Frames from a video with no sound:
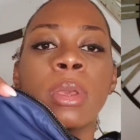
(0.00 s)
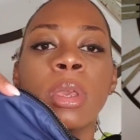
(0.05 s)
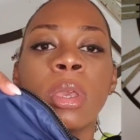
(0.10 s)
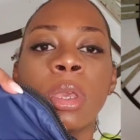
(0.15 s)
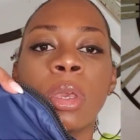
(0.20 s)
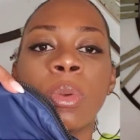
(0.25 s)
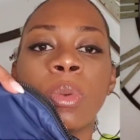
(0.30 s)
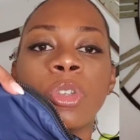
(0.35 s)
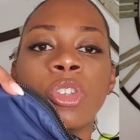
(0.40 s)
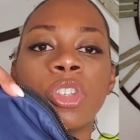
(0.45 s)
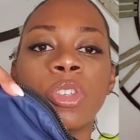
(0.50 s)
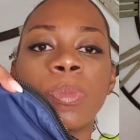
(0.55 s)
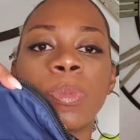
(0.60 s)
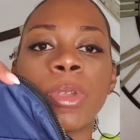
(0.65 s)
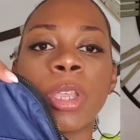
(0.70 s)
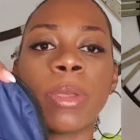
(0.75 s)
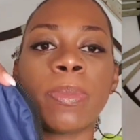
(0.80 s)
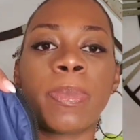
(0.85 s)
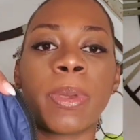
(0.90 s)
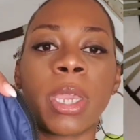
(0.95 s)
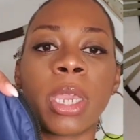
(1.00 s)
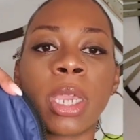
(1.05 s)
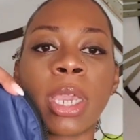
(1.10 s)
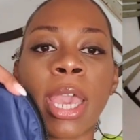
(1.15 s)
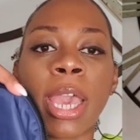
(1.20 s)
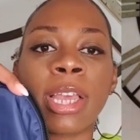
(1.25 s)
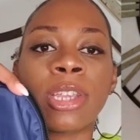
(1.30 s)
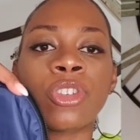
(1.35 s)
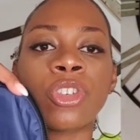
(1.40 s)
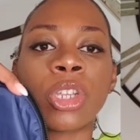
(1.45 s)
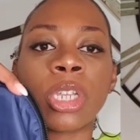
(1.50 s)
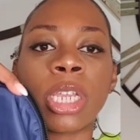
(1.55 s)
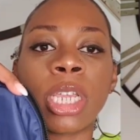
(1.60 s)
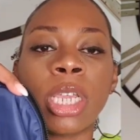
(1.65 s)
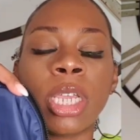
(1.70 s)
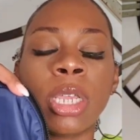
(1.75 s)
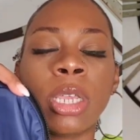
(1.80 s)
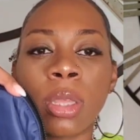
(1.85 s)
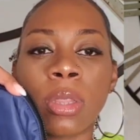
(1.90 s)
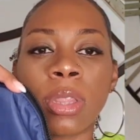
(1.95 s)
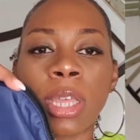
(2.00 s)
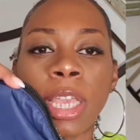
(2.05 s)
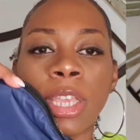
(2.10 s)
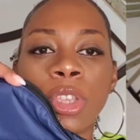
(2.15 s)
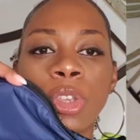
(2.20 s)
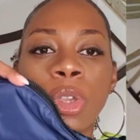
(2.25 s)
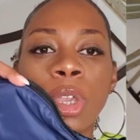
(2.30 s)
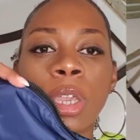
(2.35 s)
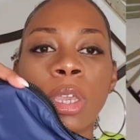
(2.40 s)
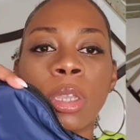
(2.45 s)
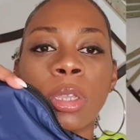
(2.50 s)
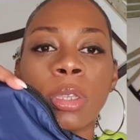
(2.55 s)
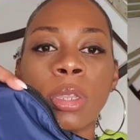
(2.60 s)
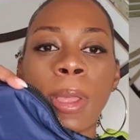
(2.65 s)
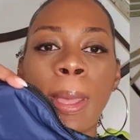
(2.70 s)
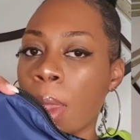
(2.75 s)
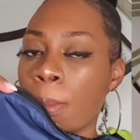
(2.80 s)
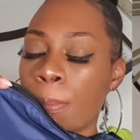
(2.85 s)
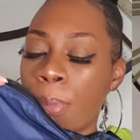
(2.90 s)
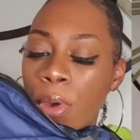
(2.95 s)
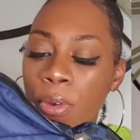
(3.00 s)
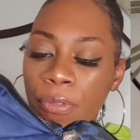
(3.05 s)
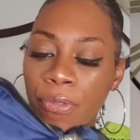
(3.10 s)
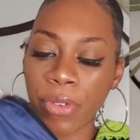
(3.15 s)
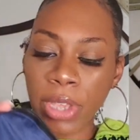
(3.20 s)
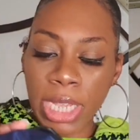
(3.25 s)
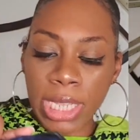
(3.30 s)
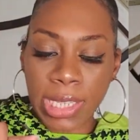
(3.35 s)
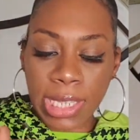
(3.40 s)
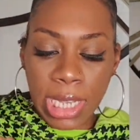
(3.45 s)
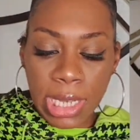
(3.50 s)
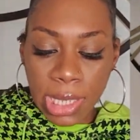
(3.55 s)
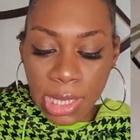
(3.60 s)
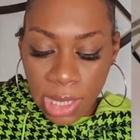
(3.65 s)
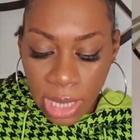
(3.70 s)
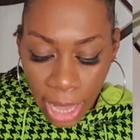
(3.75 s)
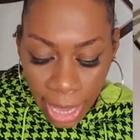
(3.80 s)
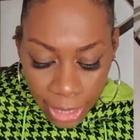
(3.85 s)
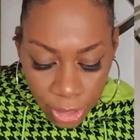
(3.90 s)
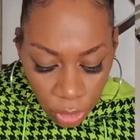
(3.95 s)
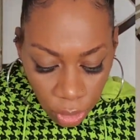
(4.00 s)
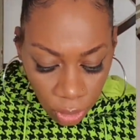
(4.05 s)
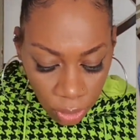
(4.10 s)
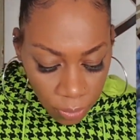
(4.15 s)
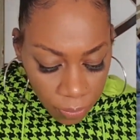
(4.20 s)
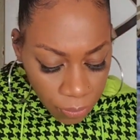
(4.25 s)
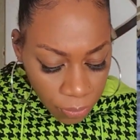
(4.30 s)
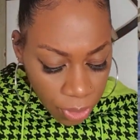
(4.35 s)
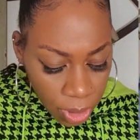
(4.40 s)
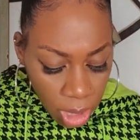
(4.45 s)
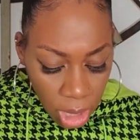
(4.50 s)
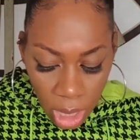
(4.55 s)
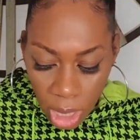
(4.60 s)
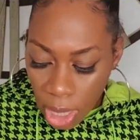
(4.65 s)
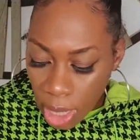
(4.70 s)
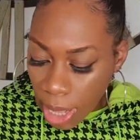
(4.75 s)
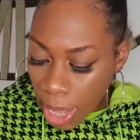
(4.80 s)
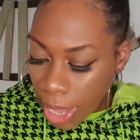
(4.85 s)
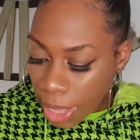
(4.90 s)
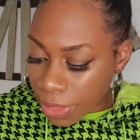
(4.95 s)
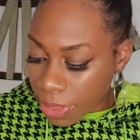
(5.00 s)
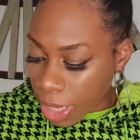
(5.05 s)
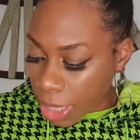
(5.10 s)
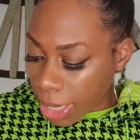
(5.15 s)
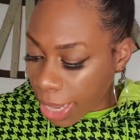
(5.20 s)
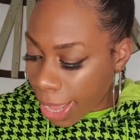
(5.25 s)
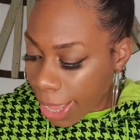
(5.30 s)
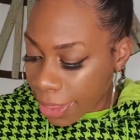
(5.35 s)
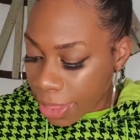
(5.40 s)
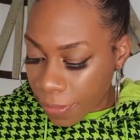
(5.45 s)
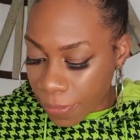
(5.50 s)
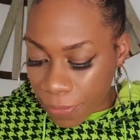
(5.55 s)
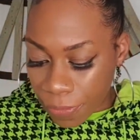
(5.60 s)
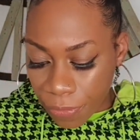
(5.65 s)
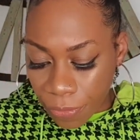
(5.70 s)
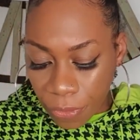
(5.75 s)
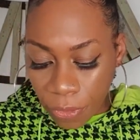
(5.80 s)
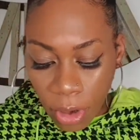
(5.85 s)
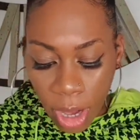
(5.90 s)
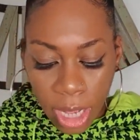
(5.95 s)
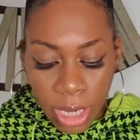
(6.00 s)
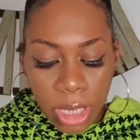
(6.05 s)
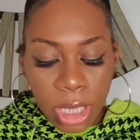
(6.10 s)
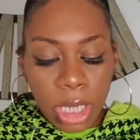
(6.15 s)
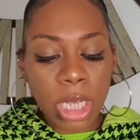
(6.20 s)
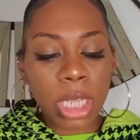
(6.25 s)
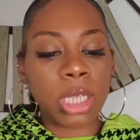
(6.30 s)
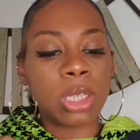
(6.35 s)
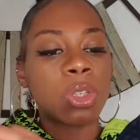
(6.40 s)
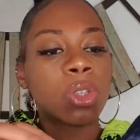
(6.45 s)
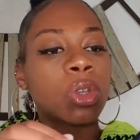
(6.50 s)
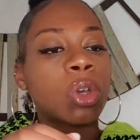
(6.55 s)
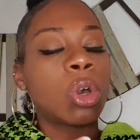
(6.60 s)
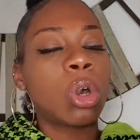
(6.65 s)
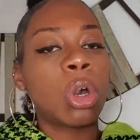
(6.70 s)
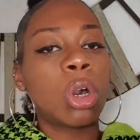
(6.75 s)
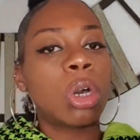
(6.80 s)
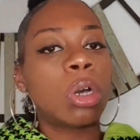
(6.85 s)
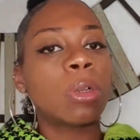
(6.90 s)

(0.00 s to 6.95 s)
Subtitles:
which is pretty big actually, that you can put things inside of. And then at the front, it's got